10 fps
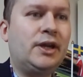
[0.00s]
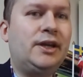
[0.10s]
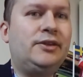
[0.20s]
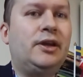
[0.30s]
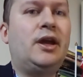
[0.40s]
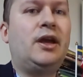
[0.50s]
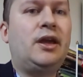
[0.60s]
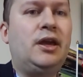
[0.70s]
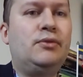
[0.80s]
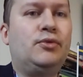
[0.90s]
And
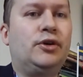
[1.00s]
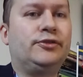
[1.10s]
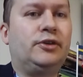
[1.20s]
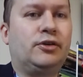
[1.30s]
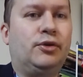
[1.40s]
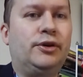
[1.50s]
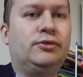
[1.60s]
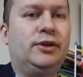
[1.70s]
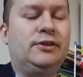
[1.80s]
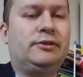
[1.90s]
he was,
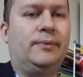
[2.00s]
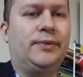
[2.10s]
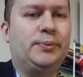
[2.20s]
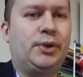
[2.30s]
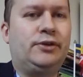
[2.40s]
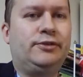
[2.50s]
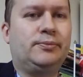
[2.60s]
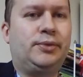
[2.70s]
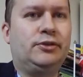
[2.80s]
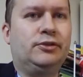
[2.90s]
according to Islam, the
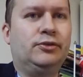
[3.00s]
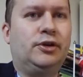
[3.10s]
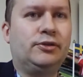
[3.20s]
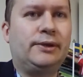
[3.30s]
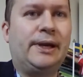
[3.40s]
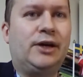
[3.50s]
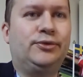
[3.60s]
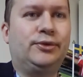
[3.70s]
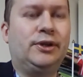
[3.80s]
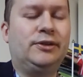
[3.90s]
perfect person. You are not
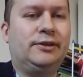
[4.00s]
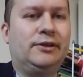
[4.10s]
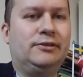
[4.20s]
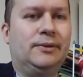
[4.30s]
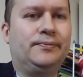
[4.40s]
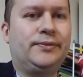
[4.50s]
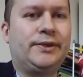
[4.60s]
allowed to criticize him.